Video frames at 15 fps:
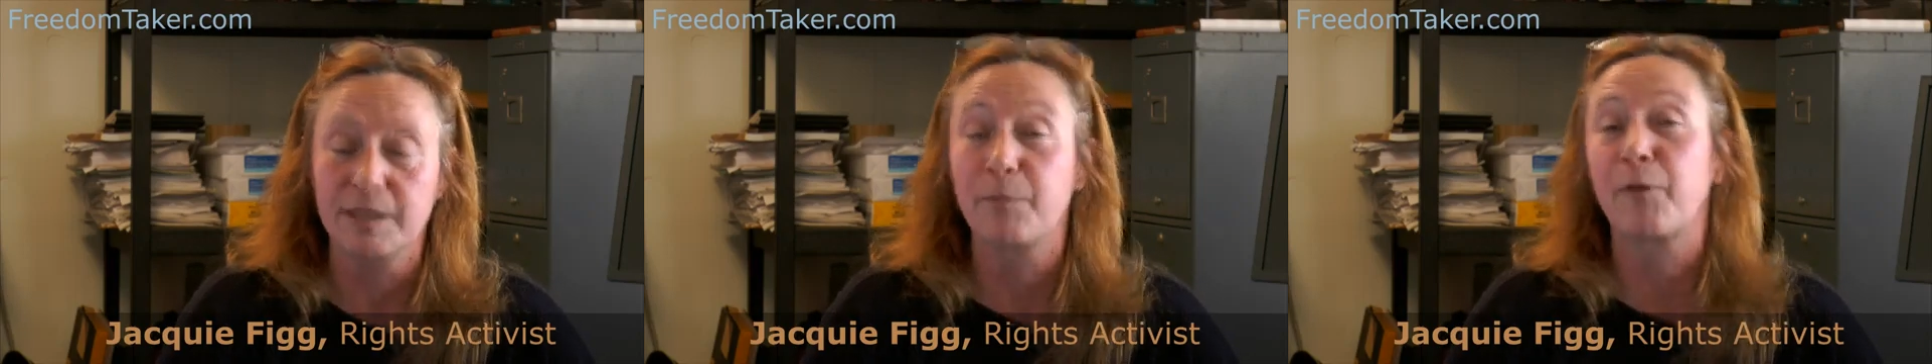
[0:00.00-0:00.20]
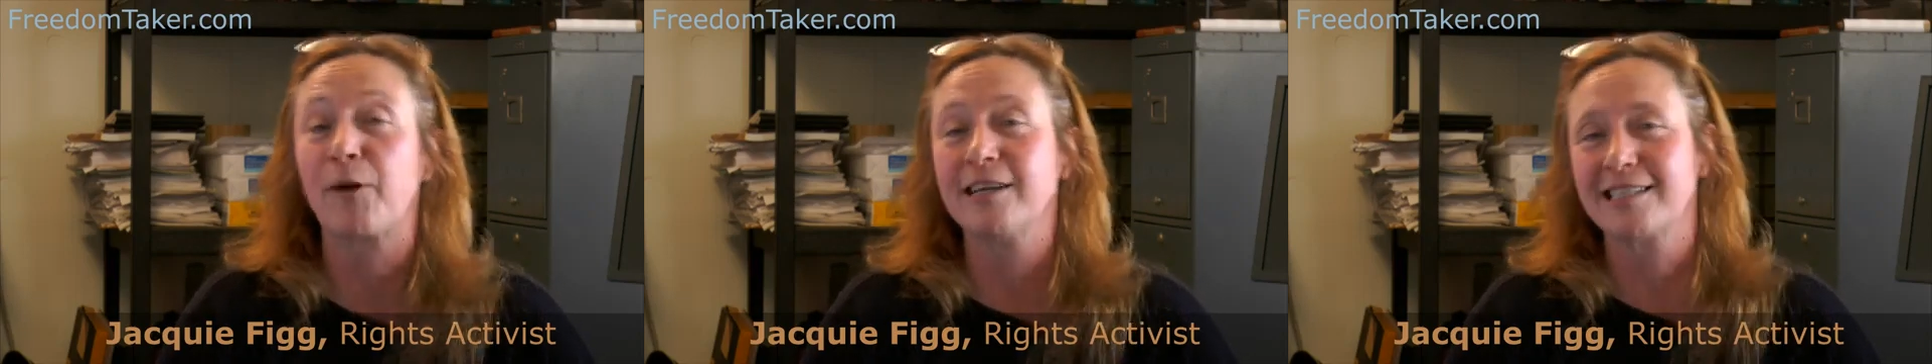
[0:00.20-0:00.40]

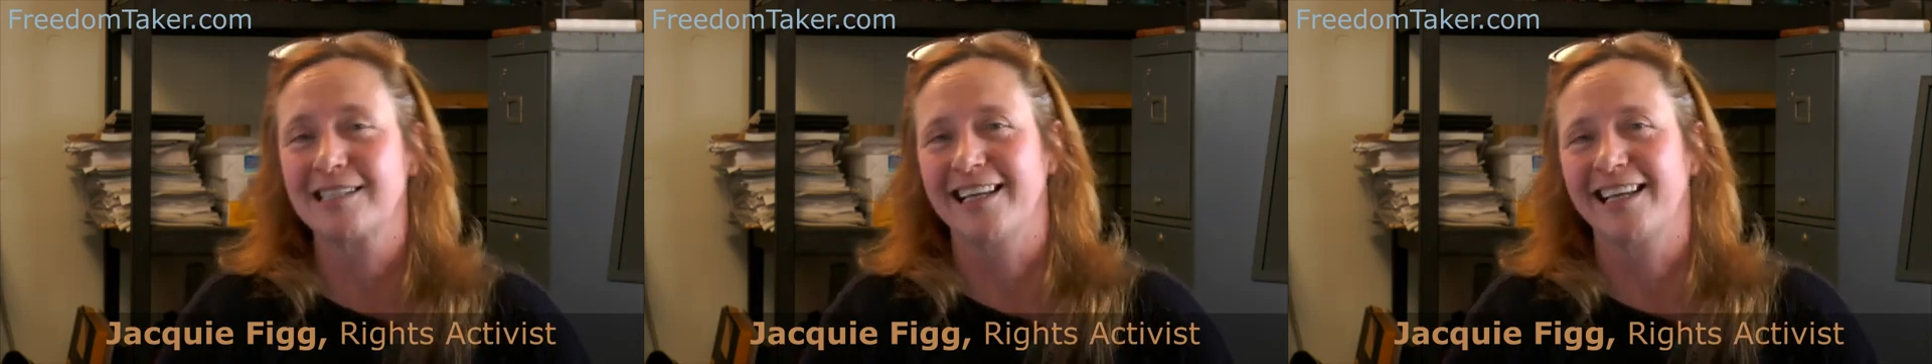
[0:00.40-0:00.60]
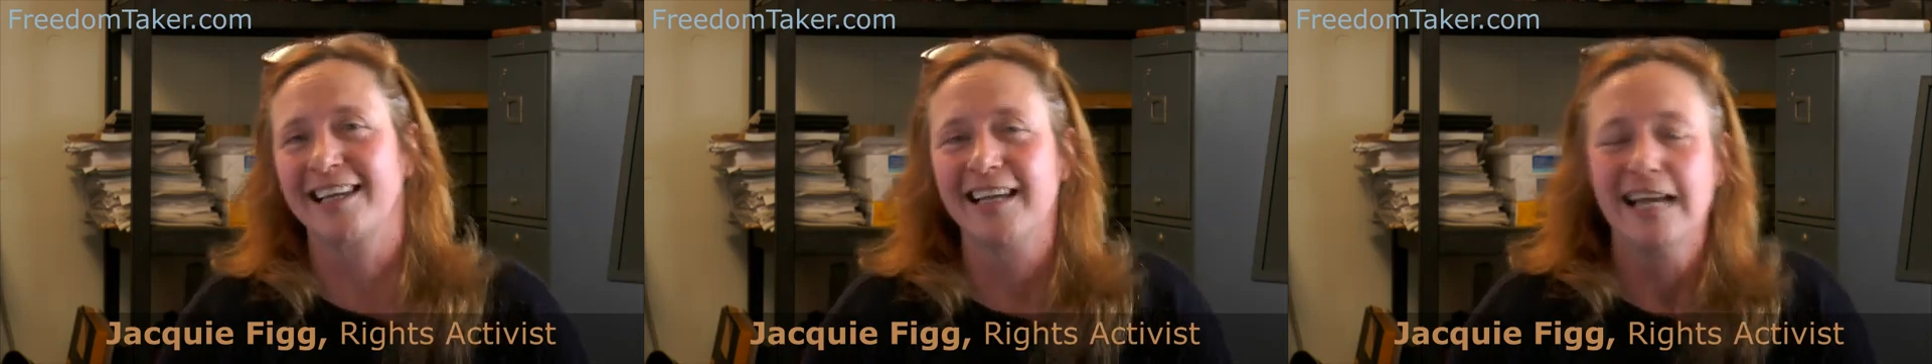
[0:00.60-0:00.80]

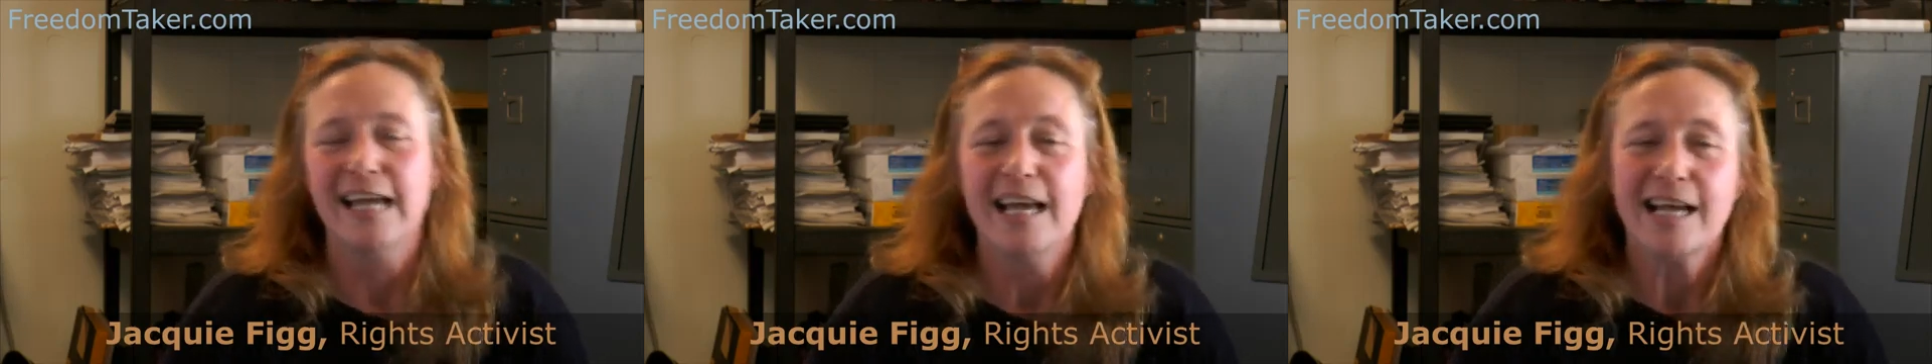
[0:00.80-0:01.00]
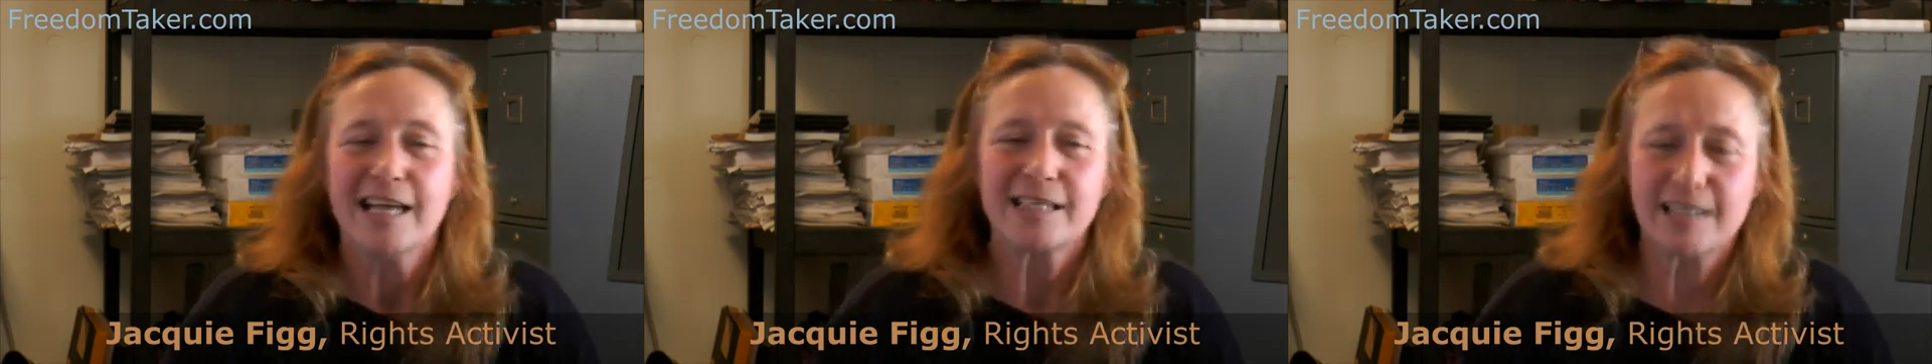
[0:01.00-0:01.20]
depressing.
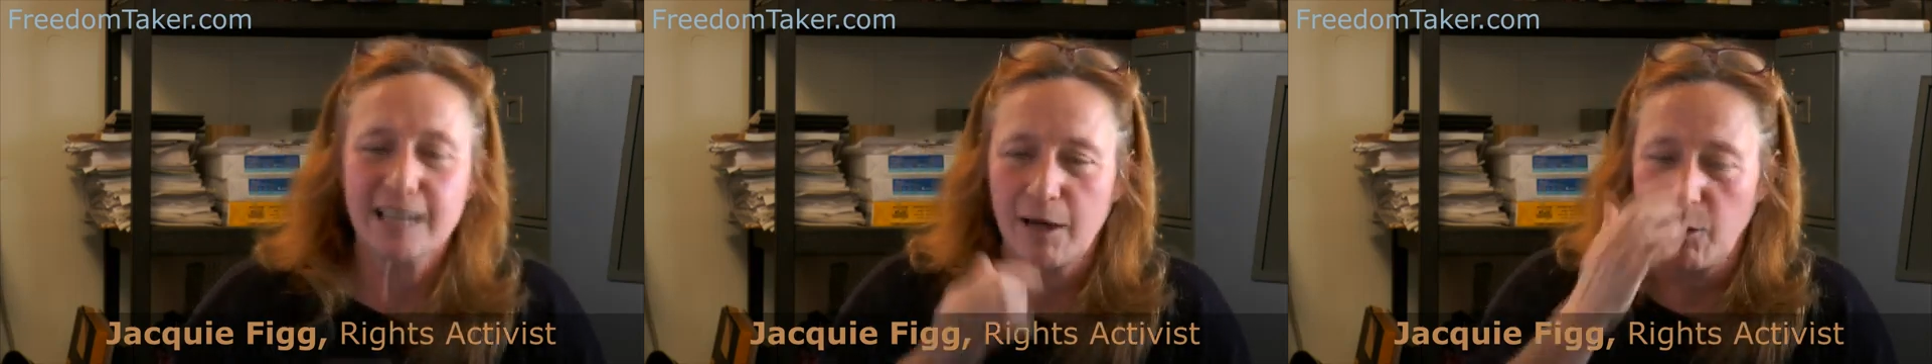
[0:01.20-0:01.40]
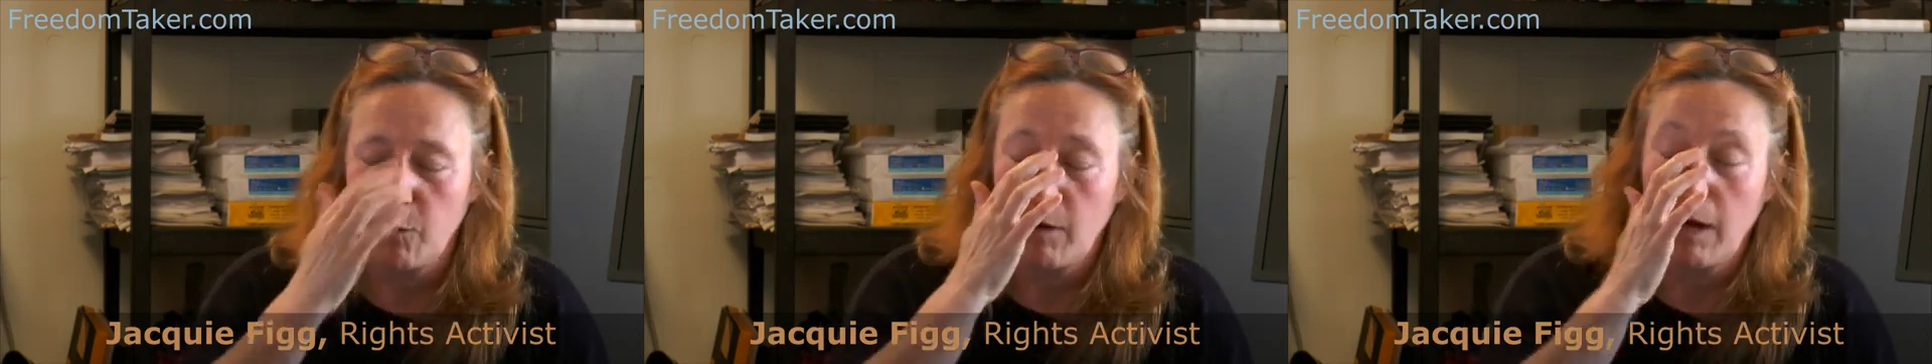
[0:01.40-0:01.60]

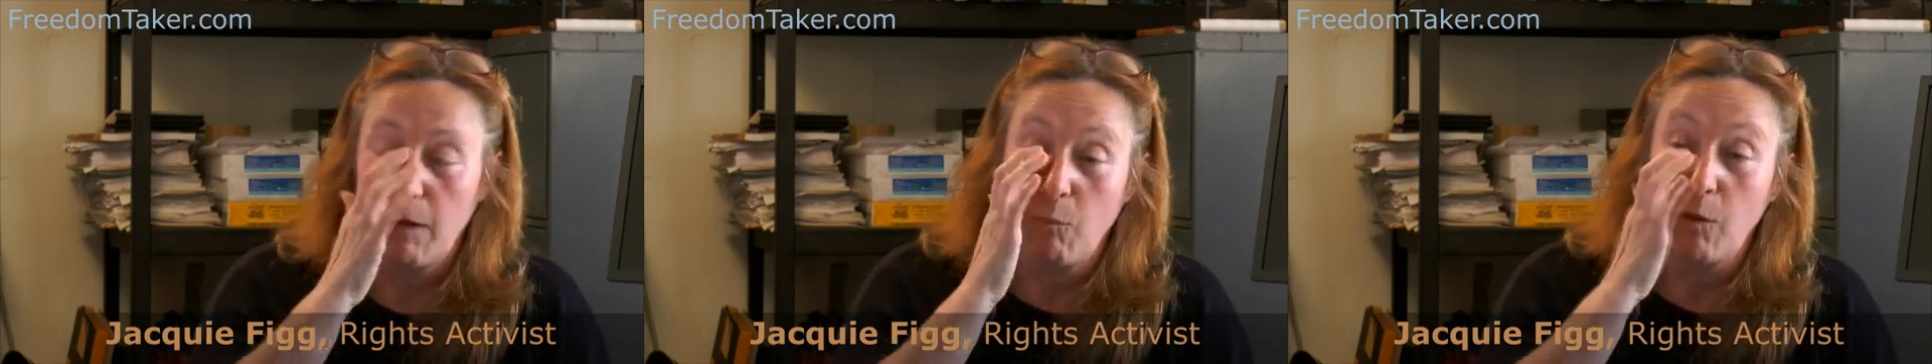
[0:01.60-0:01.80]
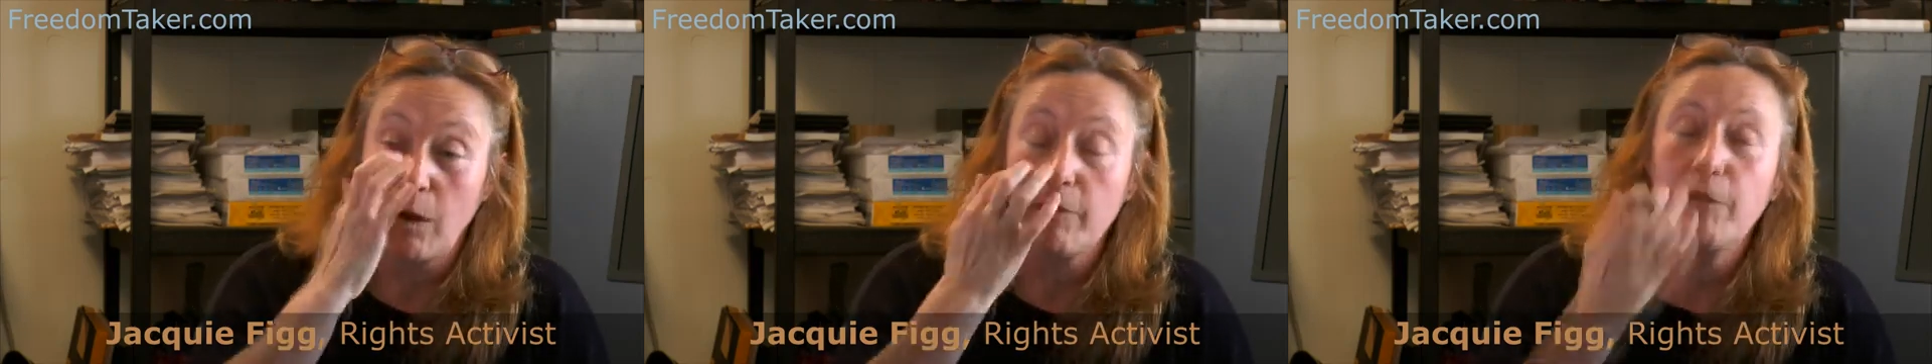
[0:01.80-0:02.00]
So
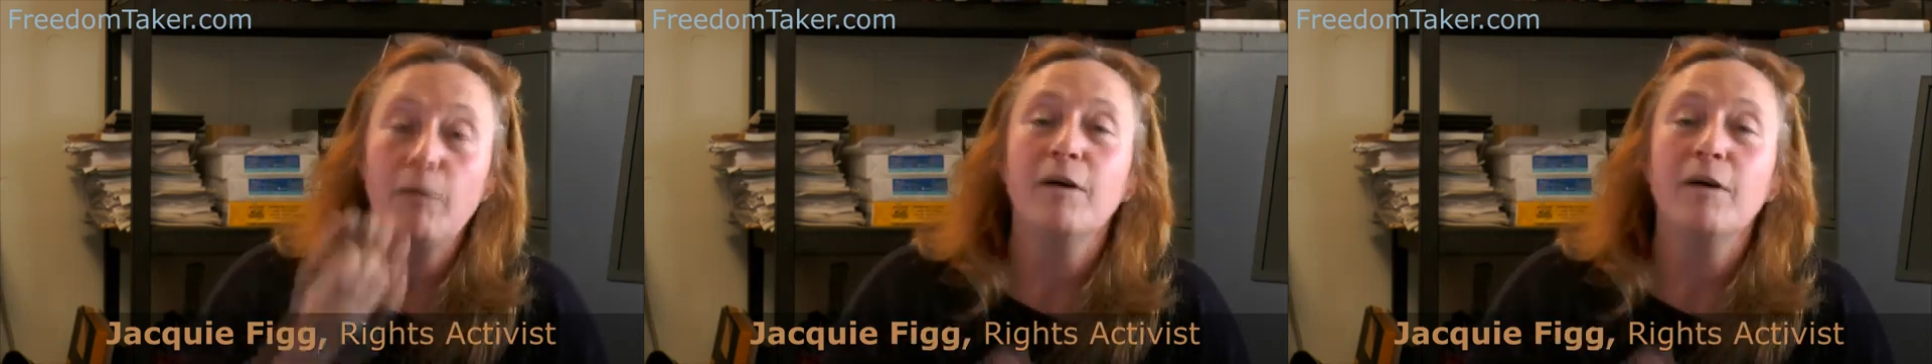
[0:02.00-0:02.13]
one of